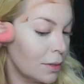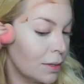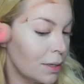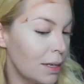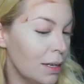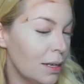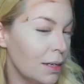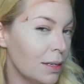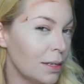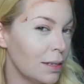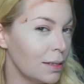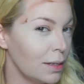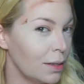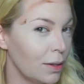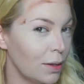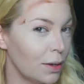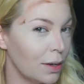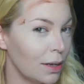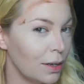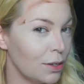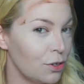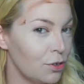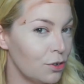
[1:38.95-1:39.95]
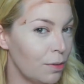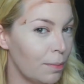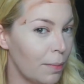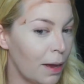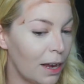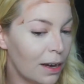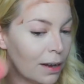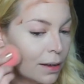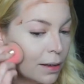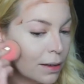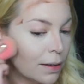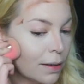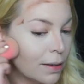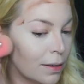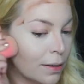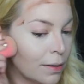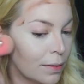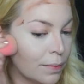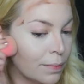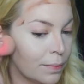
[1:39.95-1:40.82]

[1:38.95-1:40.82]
See, it doesn't look as dramatic.